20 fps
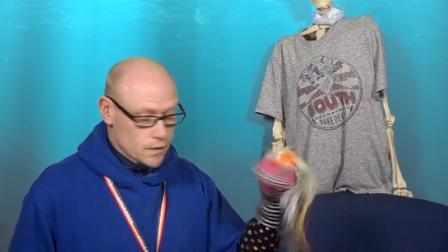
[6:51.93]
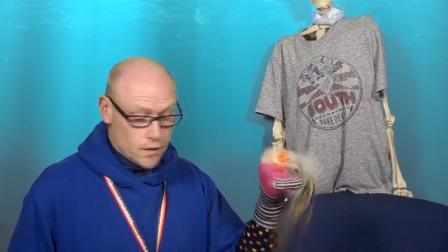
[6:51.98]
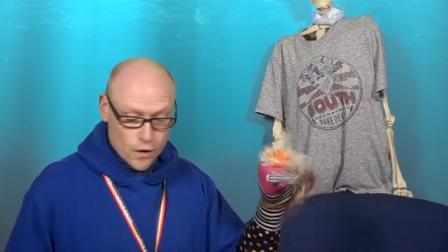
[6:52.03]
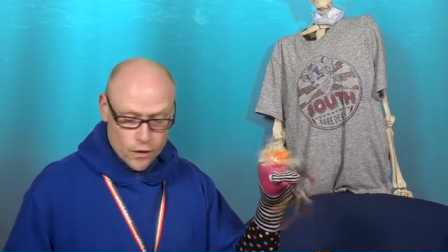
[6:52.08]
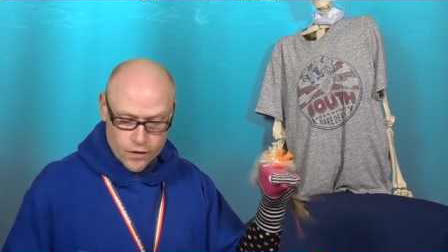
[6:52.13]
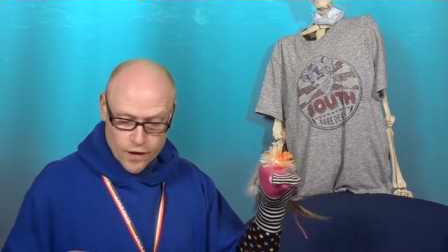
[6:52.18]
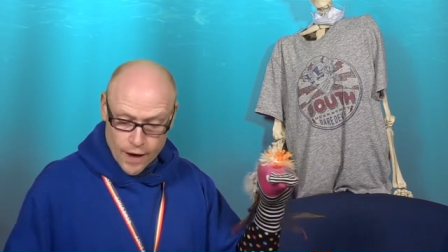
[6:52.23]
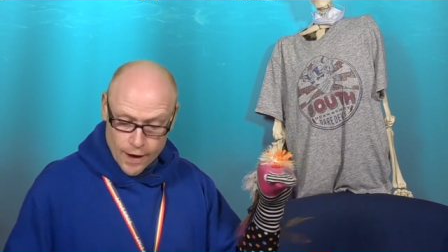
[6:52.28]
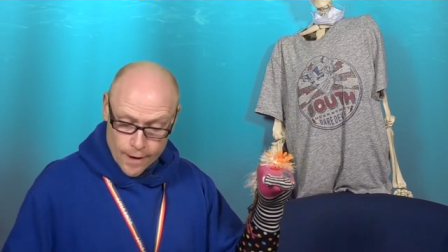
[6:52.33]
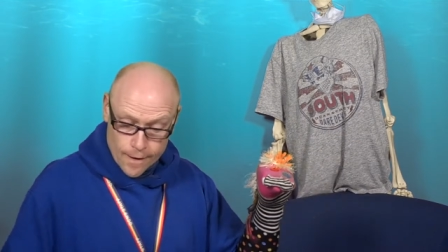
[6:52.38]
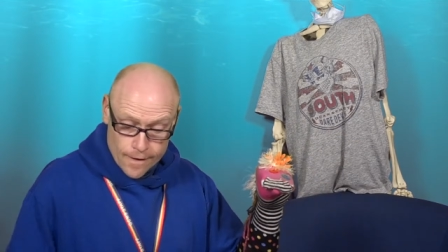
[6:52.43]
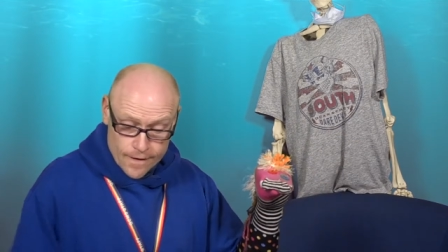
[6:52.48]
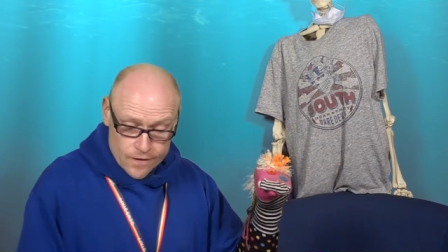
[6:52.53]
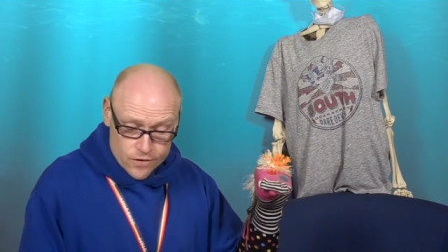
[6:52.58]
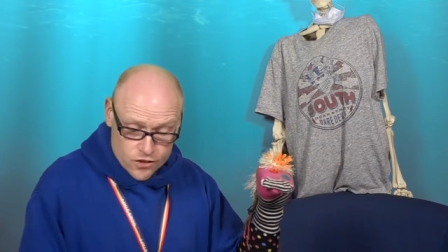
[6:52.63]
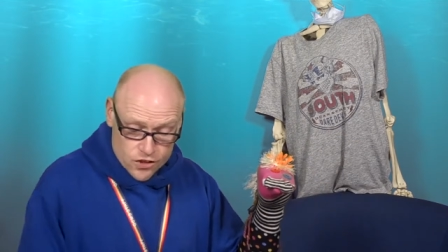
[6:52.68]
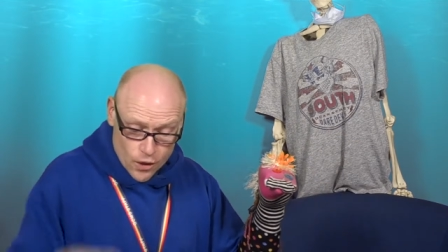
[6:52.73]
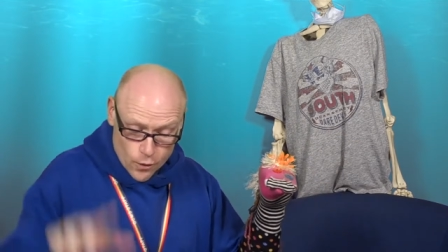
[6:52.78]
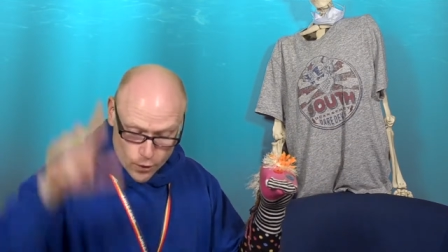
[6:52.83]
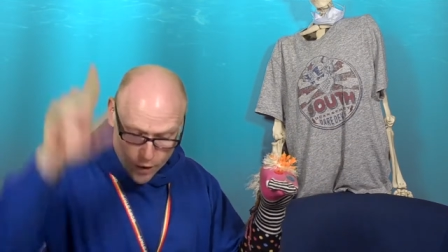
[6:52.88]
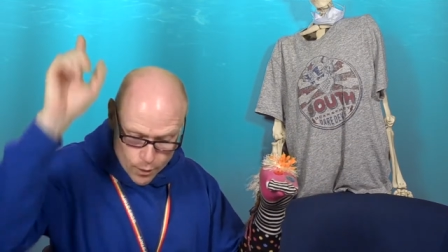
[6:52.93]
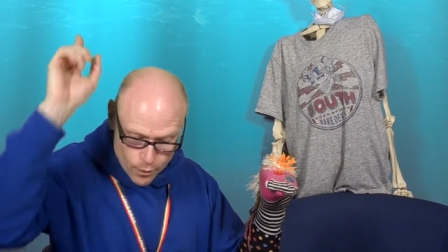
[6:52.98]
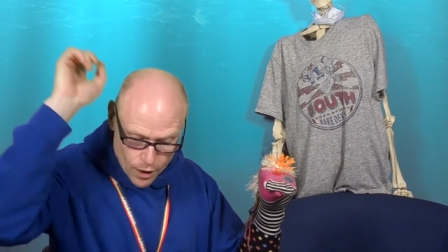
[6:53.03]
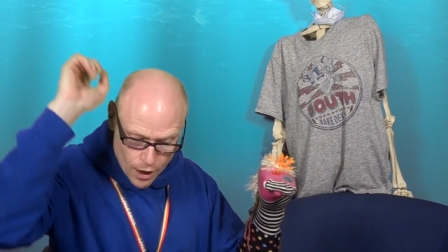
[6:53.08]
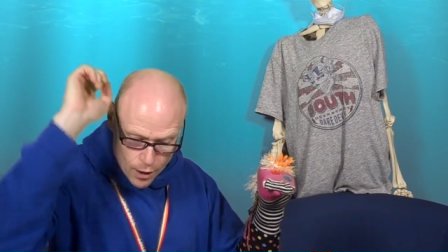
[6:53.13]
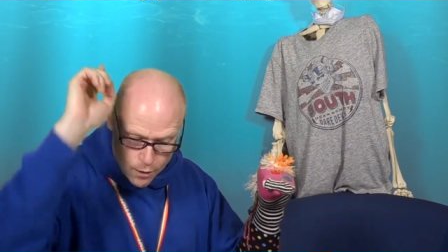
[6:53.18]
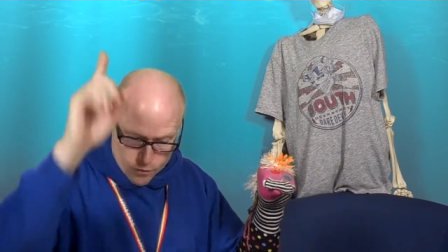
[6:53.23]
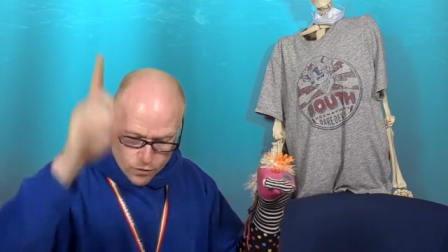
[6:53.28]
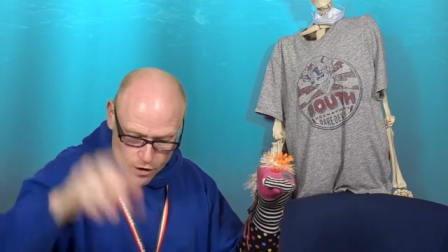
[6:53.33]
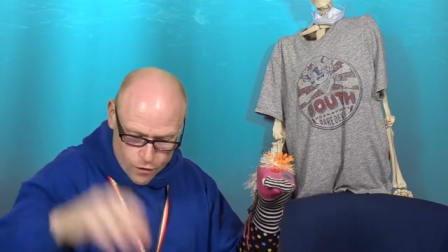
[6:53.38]
Okay, so here we
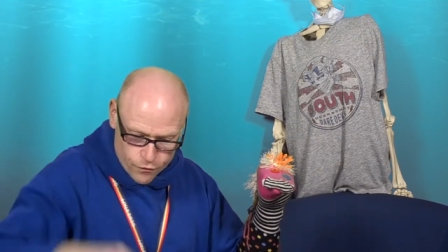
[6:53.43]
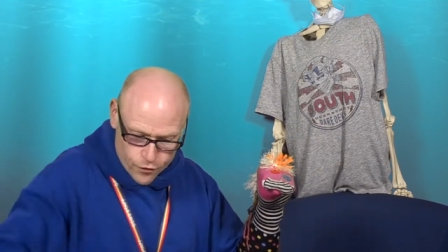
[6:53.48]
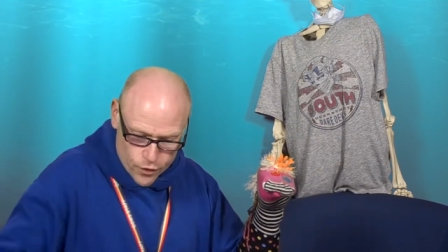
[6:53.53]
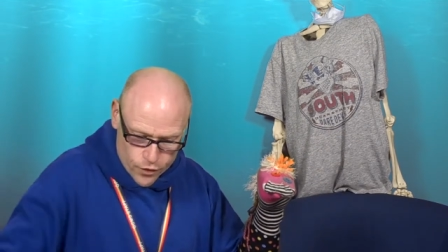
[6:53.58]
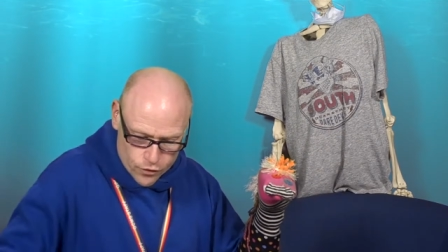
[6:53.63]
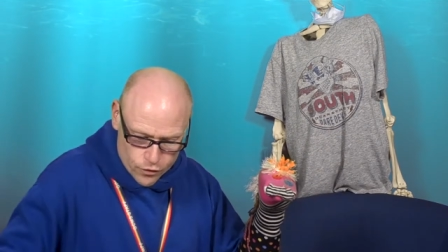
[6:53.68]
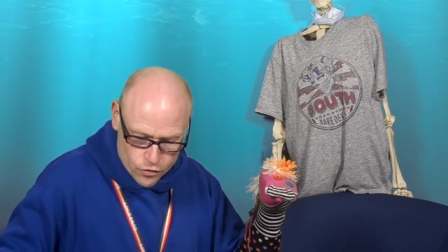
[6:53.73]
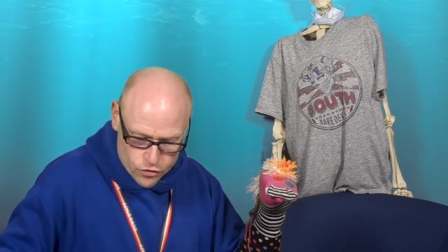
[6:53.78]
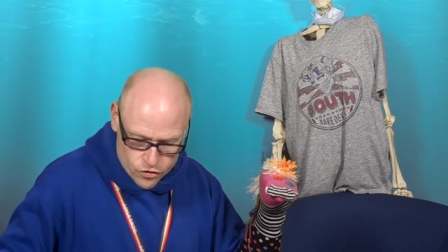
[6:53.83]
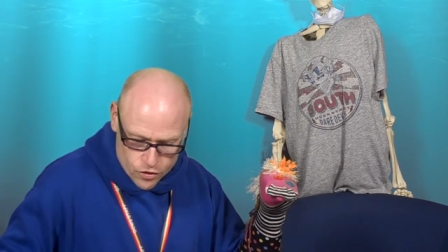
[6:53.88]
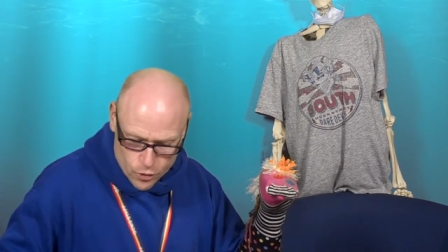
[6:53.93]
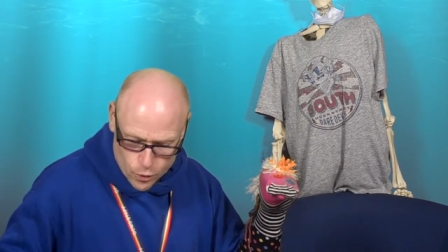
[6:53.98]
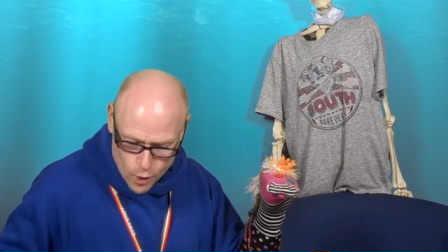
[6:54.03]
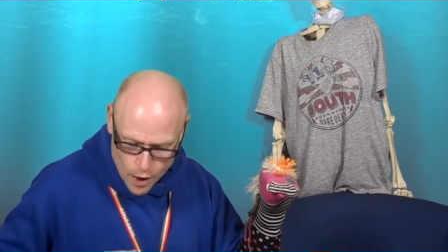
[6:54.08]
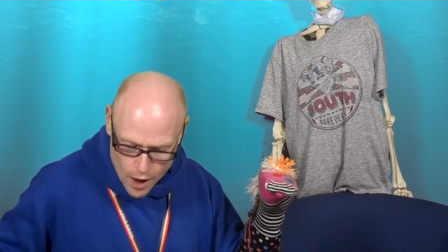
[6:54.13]
go. No further ado.